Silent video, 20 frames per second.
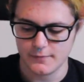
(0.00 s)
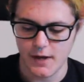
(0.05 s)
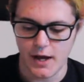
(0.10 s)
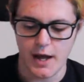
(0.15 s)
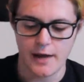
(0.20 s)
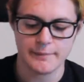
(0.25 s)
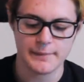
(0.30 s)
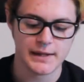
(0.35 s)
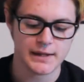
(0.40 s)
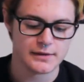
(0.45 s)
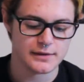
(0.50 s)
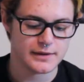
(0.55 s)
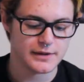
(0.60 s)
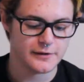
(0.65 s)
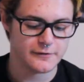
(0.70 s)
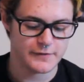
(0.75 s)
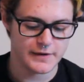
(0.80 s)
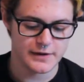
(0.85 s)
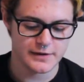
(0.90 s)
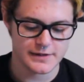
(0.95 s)
I mean,
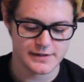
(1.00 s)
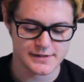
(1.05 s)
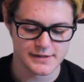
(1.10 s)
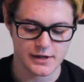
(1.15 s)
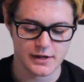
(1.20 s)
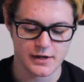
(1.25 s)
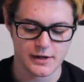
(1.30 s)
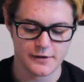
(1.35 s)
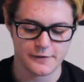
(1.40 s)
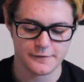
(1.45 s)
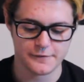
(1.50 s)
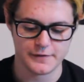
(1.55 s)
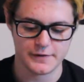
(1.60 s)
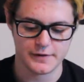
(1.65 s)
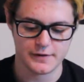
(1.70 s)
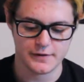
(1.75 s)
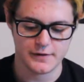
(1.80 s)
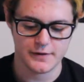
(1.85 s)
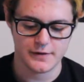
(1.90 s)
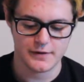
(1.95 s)
they're very soft.
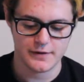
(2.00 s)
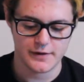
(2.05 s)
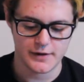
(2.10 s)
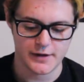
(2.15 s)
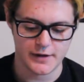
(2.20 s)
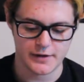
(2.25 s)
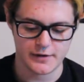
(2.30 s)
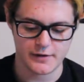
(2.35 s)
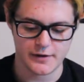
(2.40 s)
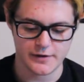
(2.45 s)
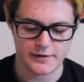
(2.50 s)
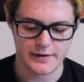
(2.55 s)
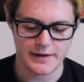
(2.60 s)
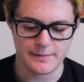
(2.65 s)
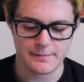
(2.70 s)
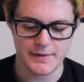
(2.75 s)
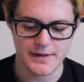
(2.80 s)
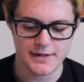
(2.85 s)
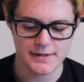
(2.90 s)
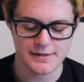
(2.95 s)
And are they
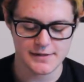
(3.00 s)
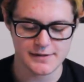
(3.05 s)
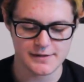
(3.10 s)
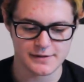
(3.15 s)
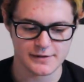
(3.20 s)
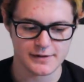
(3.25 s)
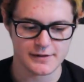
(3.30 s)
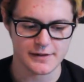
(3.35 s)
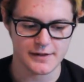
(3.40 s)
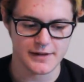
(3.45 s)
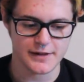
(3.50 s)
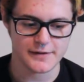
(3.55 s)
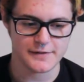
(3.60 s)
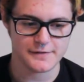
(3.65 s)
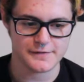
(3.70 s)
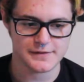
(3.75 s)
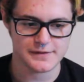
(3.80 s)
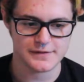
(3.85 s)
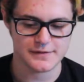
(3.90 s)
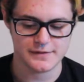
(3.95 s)
mittens or
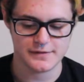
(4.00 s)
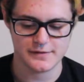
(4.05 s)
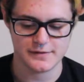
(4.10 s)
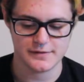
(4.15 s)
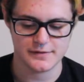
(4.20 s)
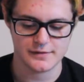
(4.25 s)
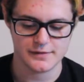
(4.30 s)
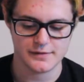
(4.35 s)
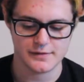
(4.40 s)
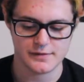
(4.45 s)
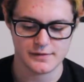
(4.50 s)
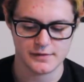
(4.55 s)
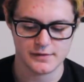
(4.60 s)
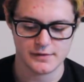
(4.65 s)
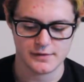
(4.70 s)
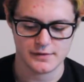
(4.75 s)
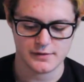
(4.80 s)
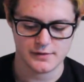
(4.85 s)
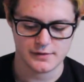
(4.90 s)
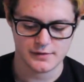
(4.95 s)
gloves?
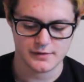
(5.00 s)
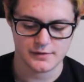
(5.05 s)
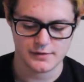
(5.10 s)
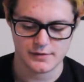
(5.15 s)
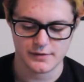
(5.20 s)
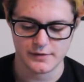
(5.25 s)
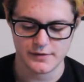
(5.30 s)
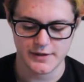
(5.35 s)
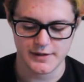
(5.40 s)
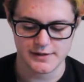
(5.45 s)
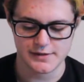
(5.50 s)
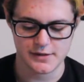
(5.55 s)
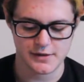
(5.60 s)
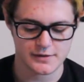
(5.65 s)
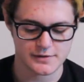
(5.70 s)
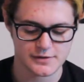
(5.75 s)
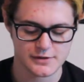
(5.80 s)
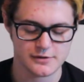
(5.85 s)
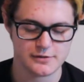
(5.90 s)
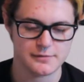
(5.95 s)
This
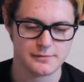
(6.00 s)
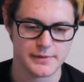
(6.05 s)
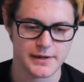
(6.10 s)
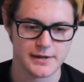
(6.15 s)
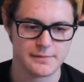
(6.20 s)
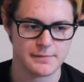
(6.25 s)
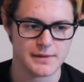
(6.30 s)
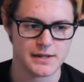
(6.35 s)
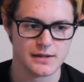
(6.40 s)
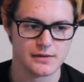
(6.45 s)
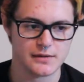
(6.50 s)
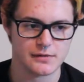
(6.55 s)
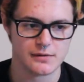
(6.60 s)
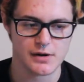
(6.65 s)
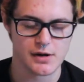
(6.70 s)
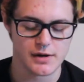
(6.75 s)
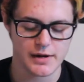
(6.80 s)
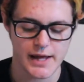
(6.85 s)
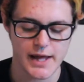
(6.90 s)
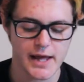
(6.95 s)
also might be the
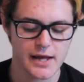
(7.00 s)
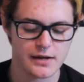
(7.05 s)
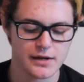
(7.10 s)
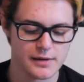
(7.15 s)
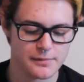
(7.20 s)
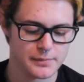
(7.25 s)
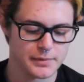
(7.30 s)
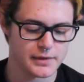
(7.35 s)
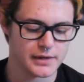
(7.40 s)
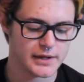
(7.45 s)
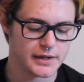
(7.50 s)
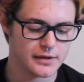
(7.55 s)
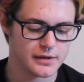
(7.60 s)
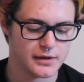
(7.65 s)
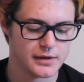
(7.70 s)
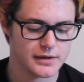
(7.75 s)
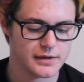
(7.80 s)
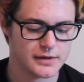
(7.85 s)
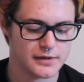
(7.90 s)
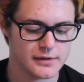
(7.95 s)
wrong hand I'm putting it
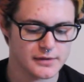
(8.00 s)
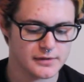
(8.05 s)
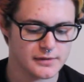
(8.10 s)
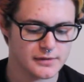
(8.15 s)
on.